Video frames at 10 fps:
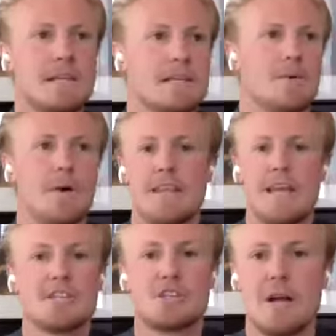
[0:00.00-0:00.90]
when the
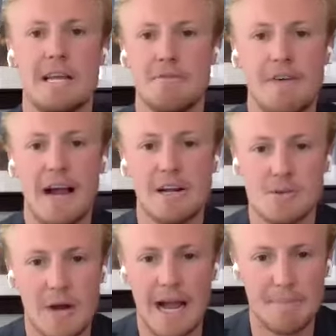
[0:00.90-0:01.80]
Australian fires
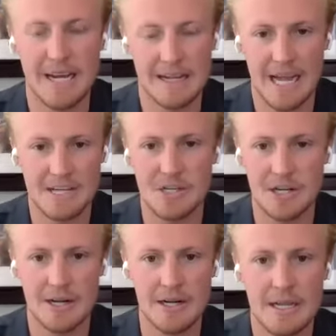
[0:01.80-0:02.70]
were happening last
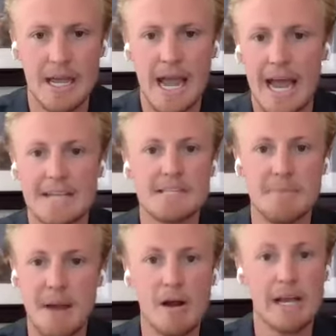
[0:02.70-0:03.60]
year, as an
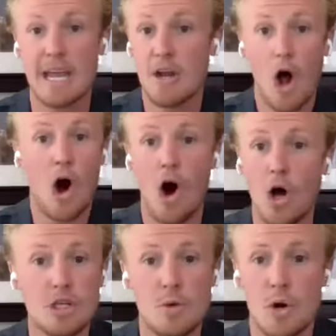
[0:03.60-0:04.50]
American,
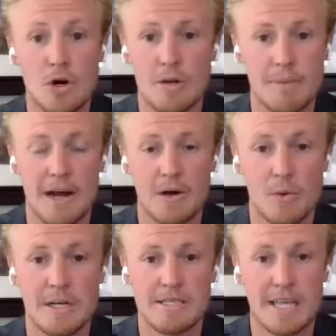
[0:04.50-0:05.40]
all you heard about
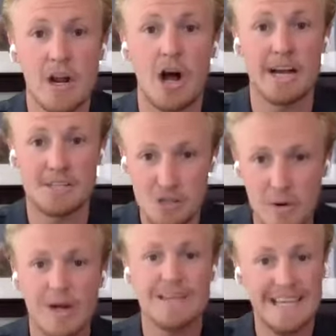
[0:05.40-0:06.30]
was that
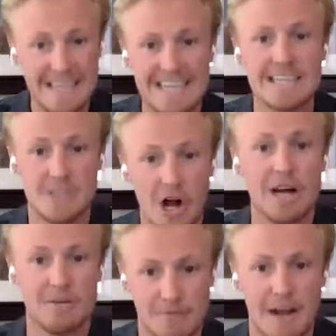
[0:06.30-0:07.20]
Australia is
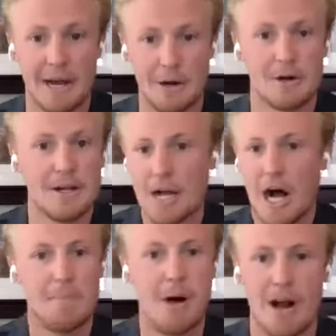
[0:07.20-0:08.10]
on fire.
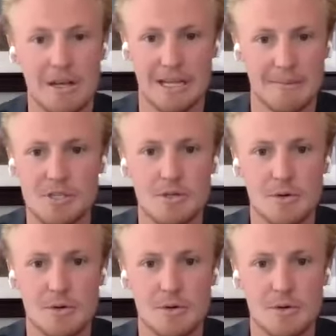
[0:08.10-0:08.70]
Apocalypse,